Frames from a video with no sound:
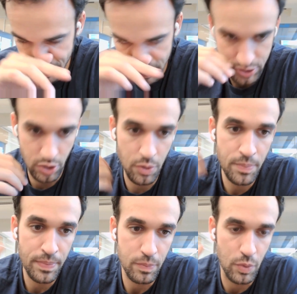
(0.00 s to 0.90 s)

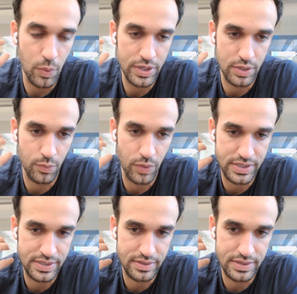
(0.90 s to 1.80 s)
So we went and
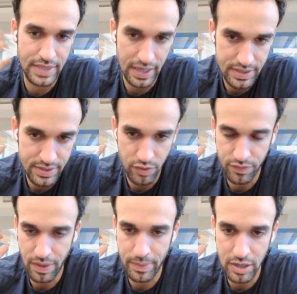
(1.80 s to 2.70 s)
raised debt from
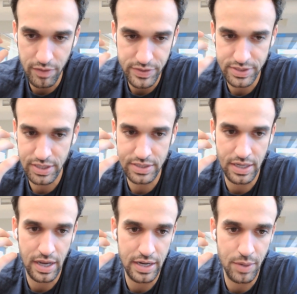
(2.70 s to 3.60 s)
family offices
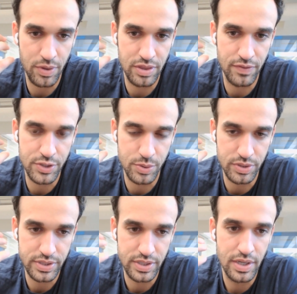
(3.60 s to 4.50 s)
and high net worth
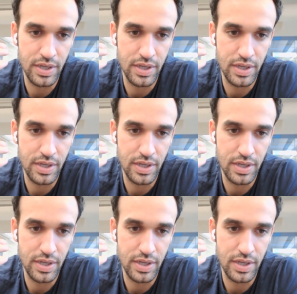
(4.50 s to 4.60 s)
individuals.